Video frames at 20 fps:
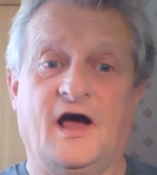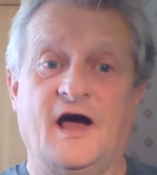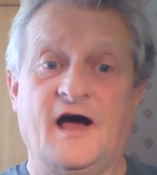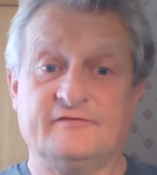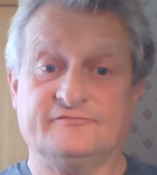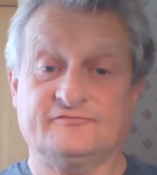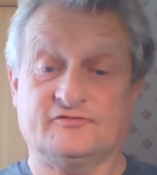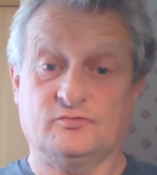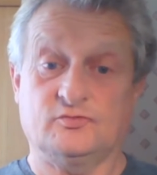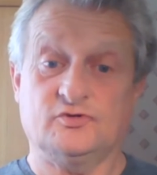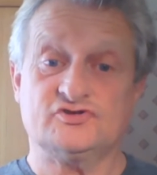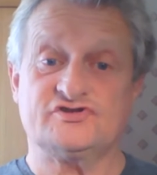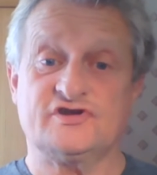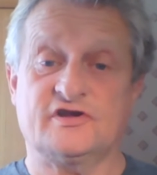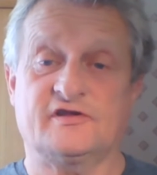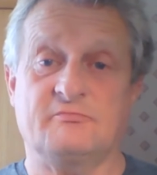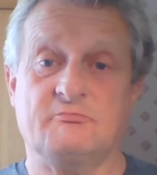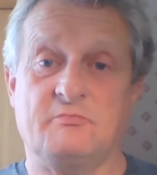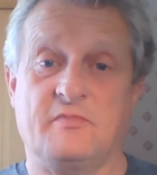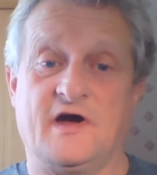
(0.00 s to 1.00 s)
After watching
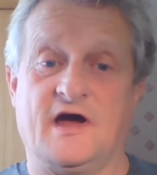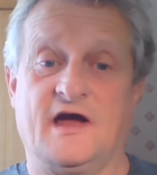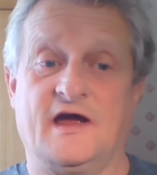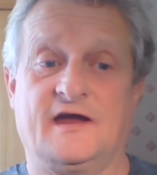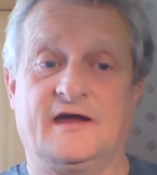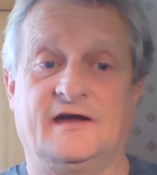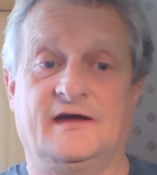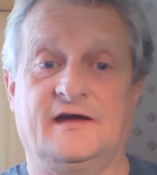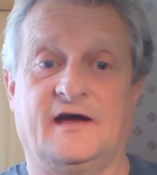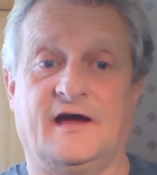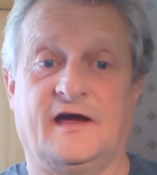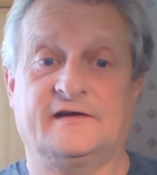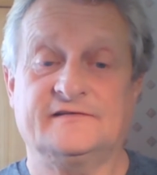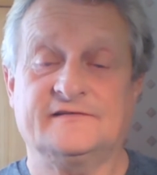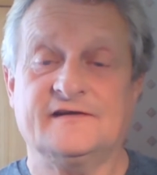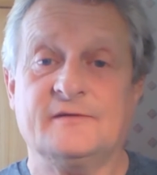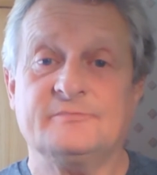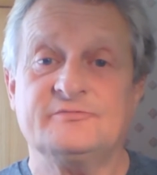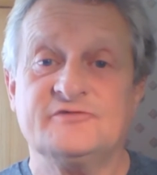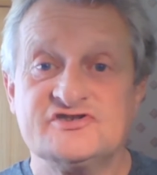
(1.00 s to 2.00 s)
them back, I
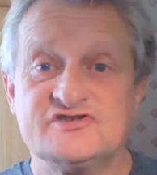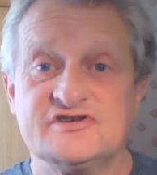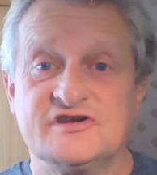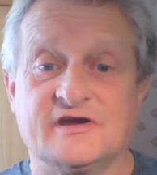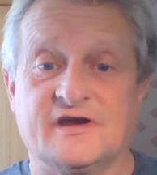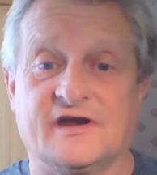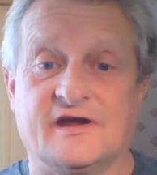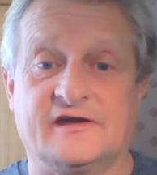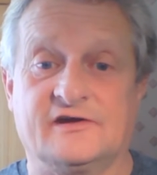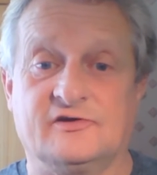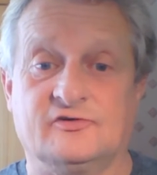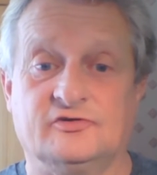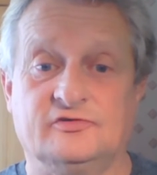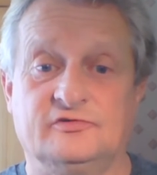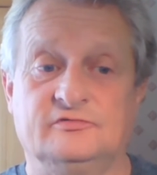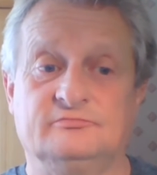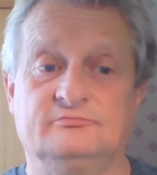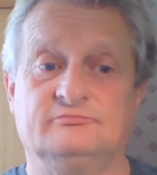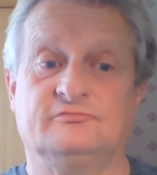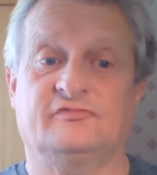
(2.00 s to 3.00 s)
tapped the share
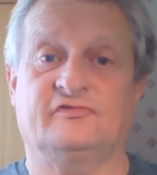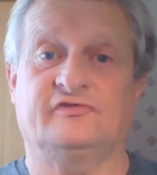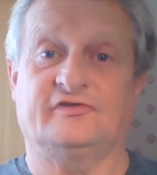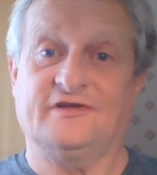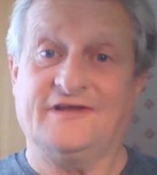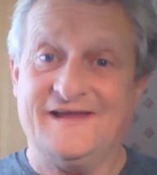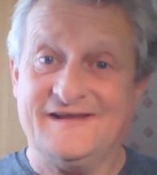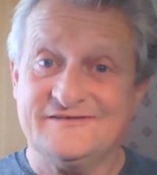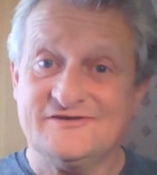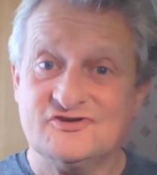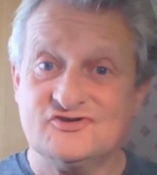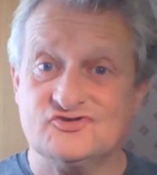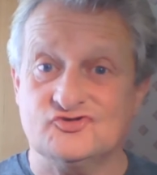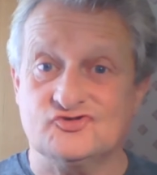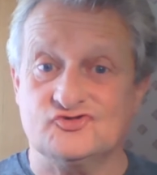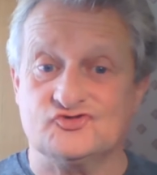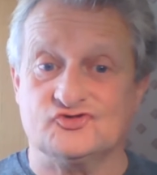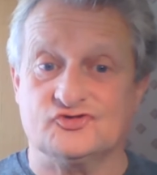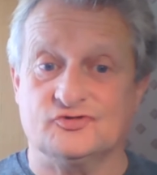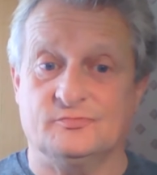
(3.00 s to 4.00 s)
icon, selected
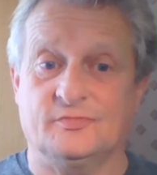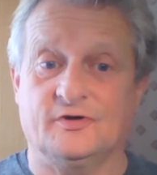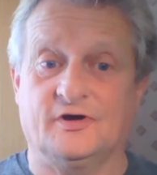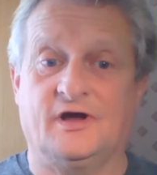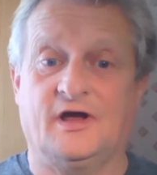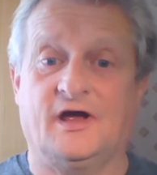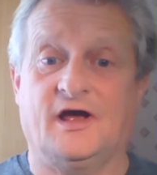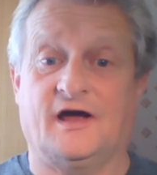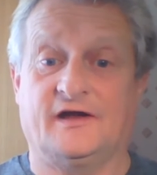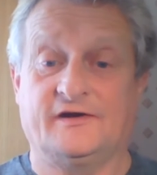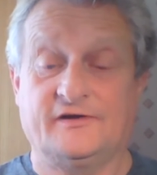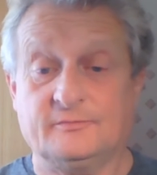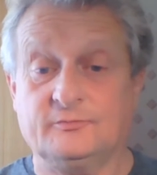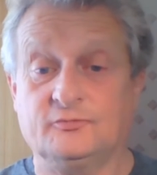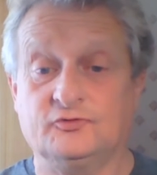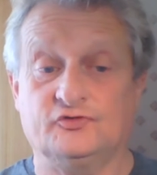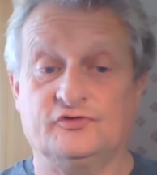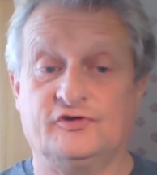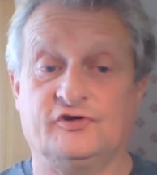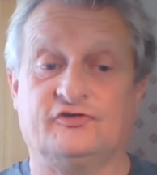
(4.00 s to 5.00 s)
YouTube and
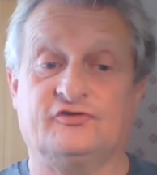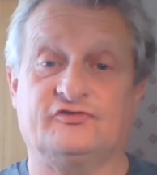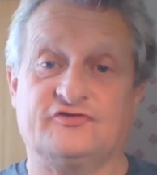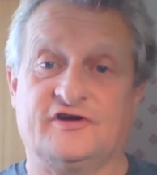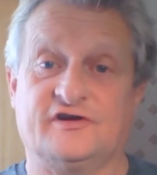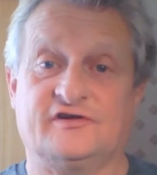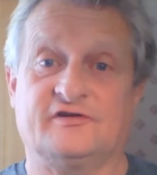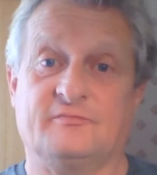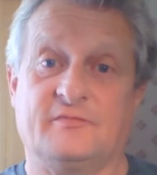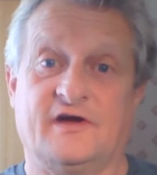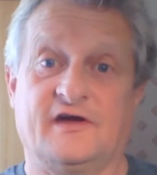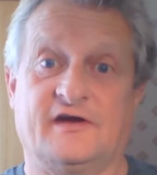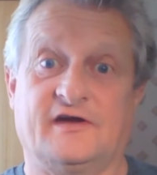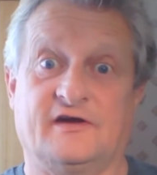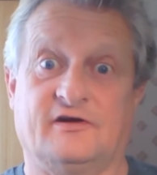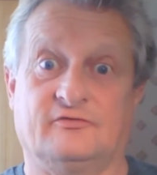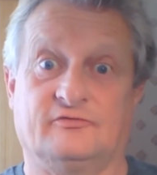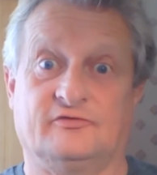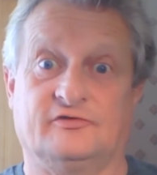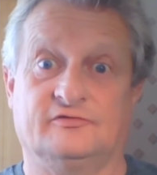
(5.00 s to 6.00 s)
uploaded straight to my
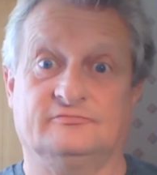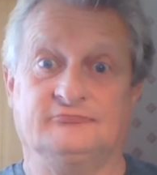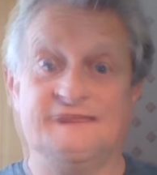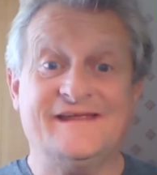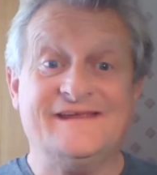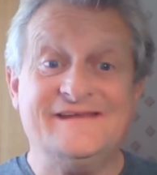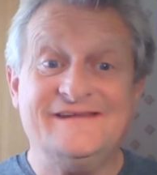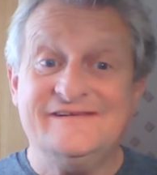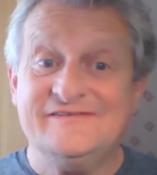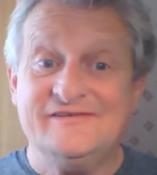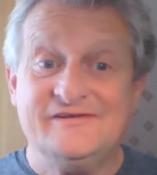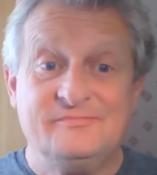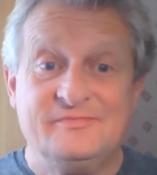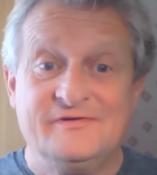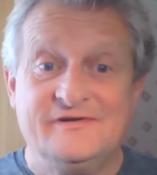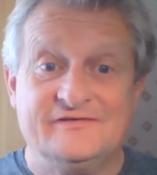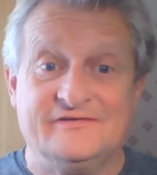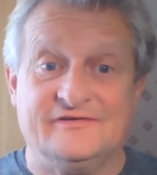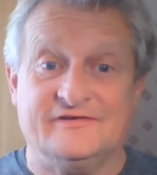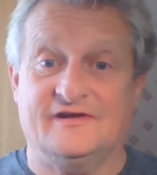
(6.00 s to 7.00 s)
account. Easy
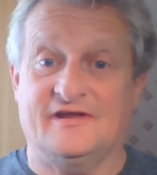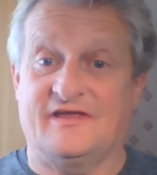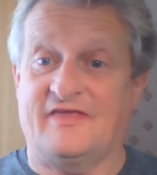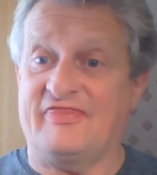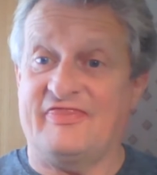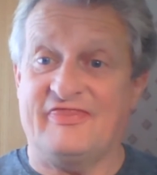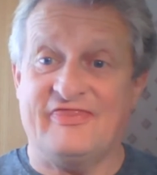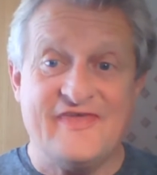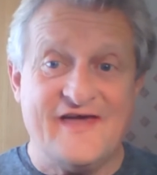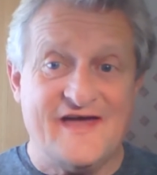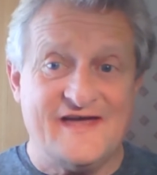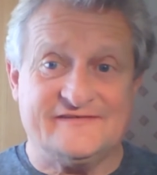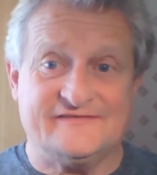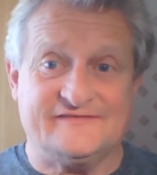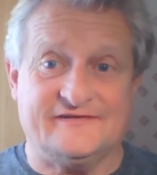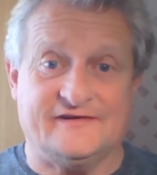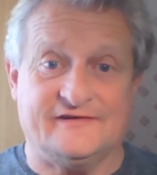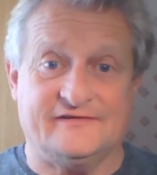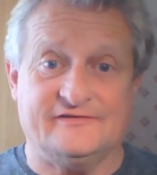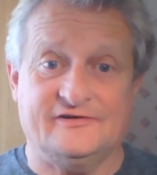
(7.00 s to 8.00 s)
peasy,
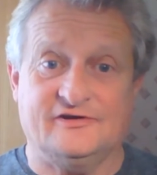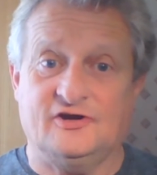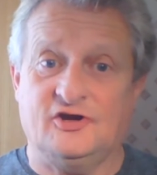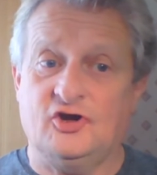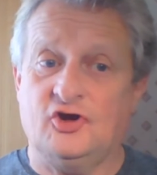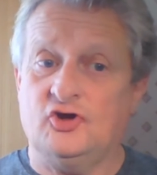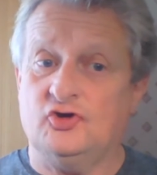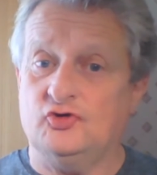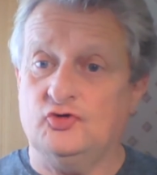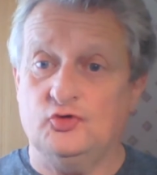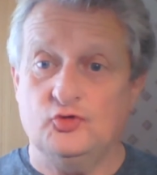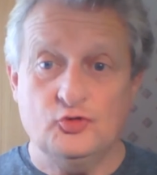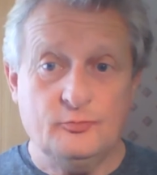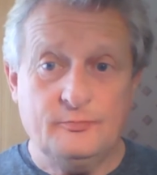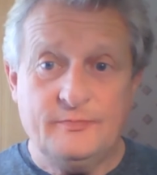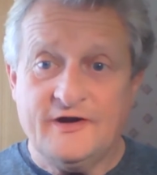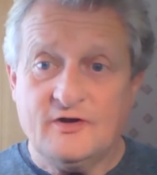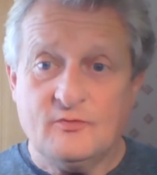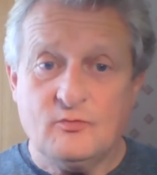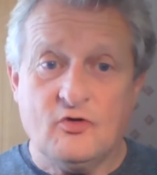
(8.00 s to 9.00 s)
that's it. No
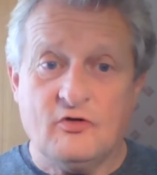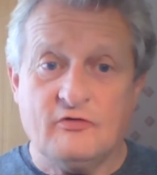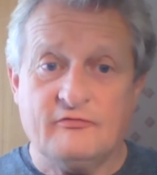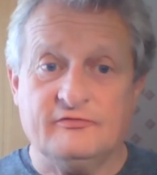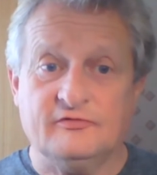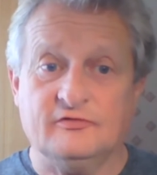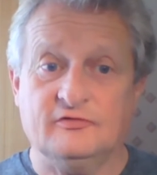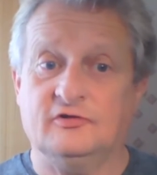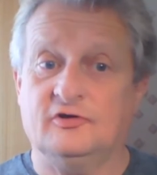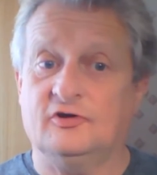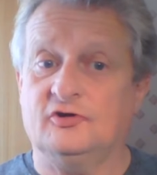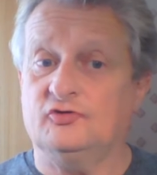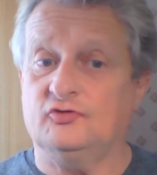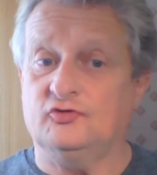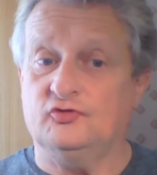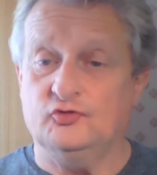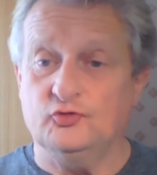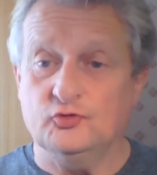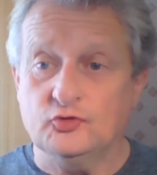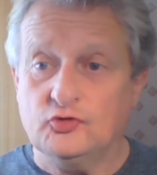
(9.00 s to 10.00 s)
big waffle,
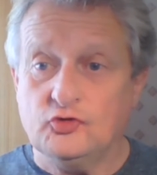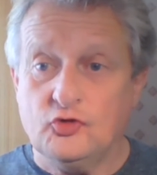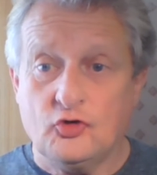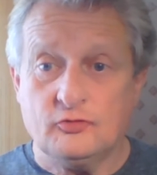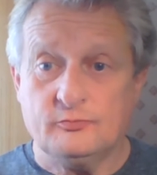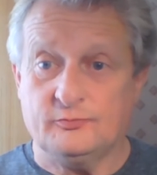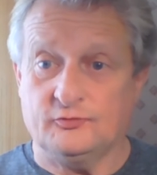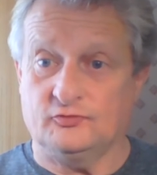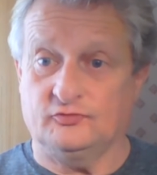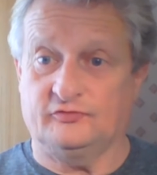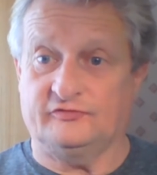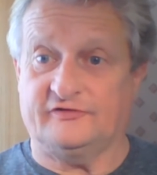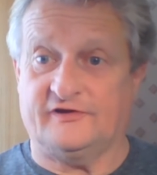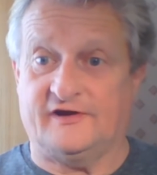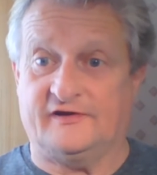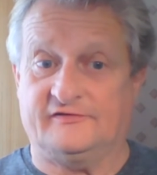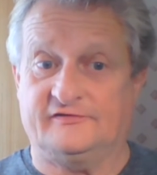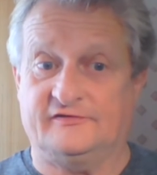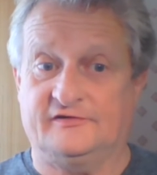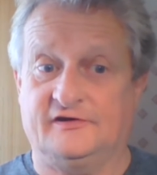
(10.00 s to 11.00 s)
no long
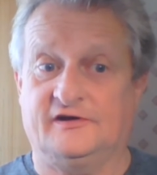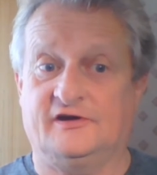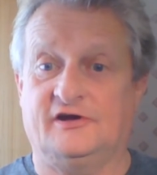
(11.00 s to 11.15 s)
process.